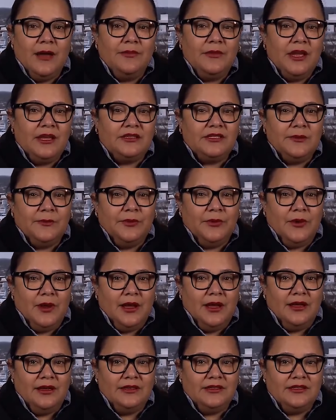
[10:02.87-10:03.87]
Dream
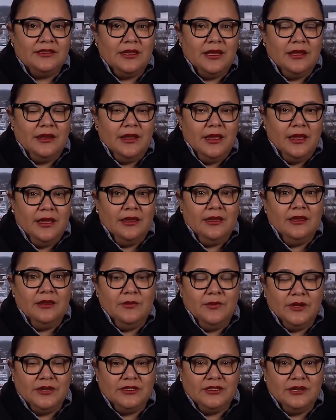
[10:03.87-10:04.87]
Hampton, renowned for her
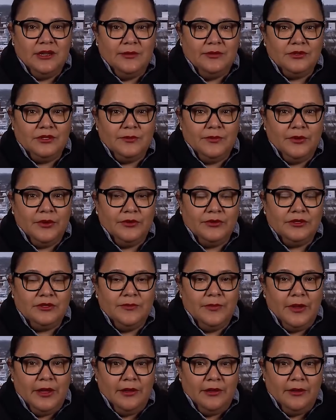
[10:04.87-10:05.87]
work on surviving R.
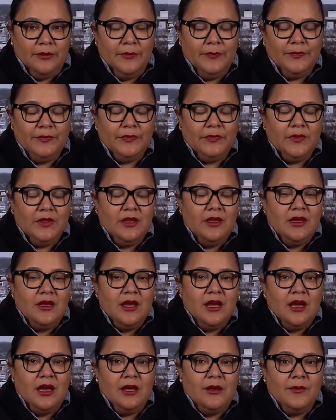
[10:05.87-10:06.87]
Kelly, revealed
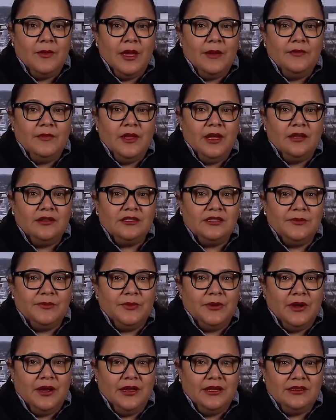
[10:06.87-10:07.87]
to Rolling Stone that
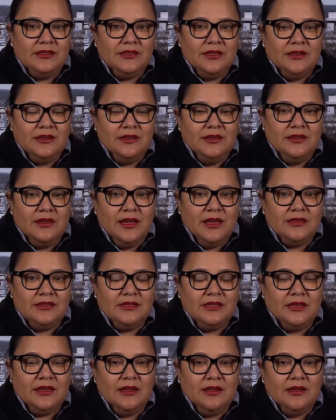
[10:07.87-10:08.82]
she had foreseen Diddy's